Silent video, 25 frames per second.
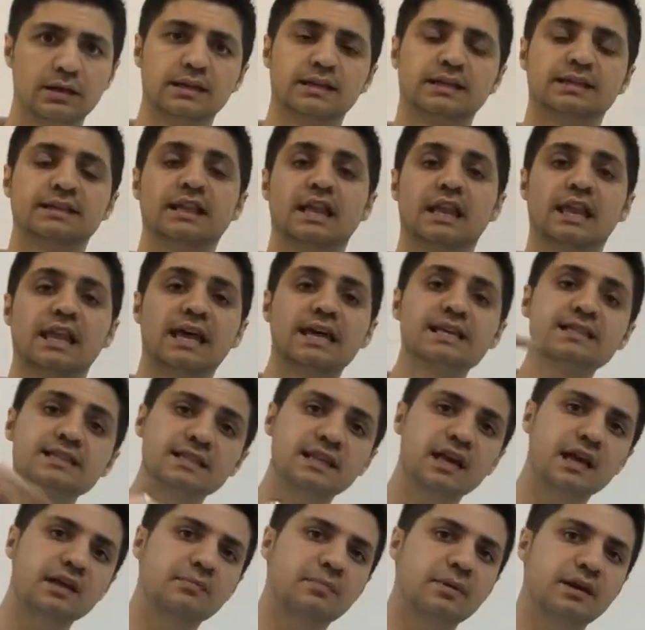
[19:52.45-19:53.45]
the last
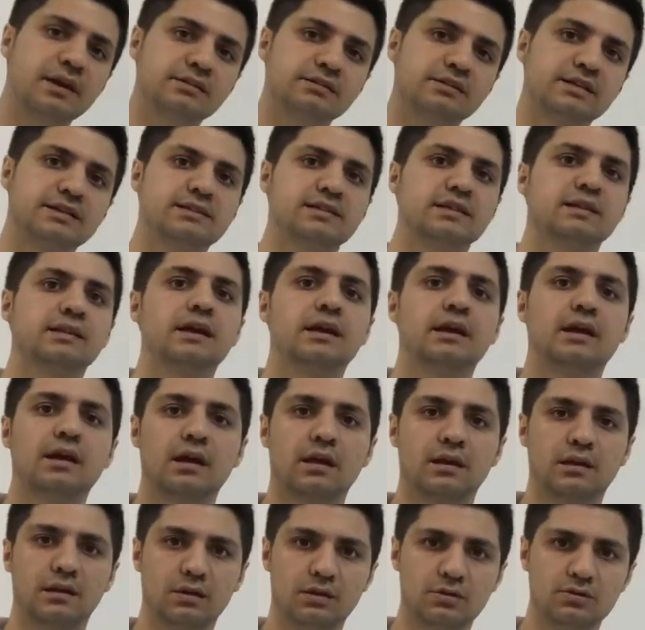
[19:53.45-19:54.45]
IP address that I can
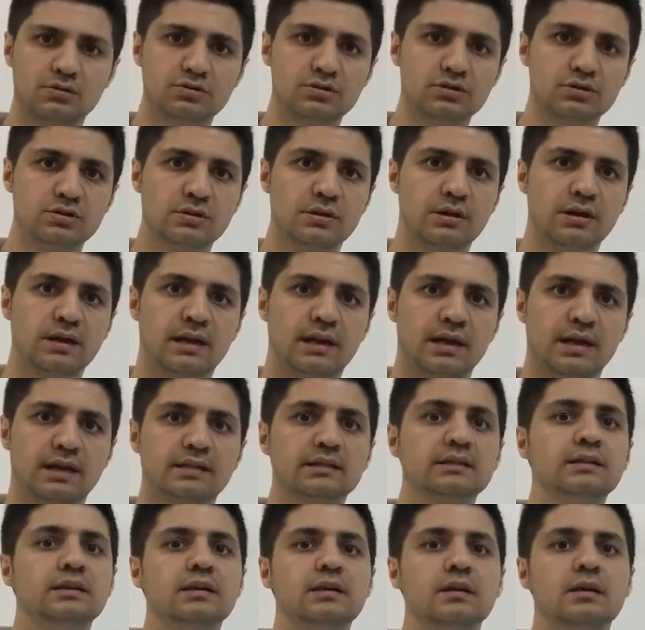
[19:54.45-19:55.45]
use, and
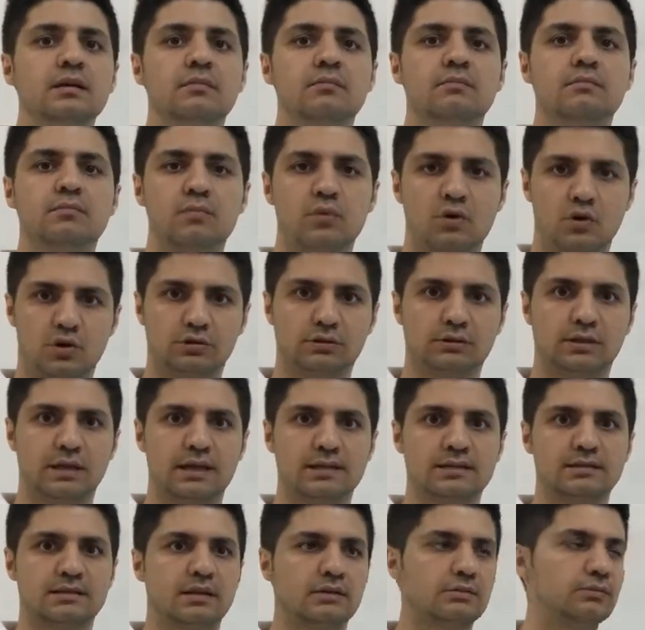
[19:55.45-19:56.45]
the
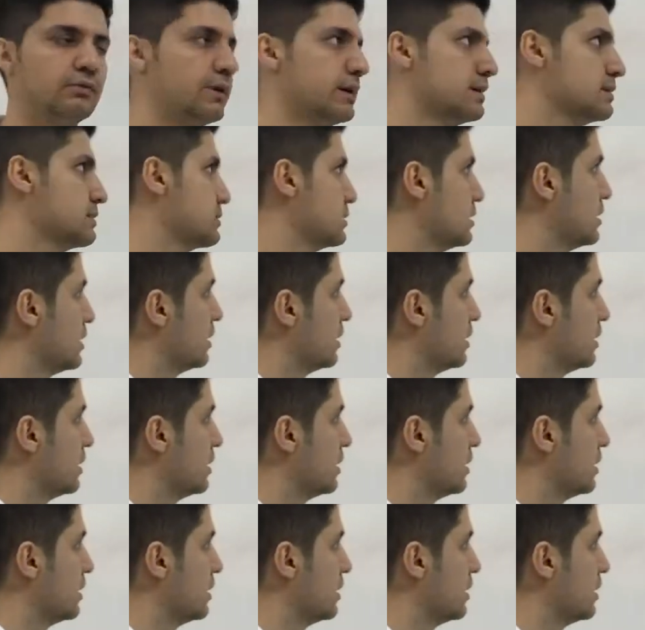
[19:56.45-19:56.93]
broadcast address.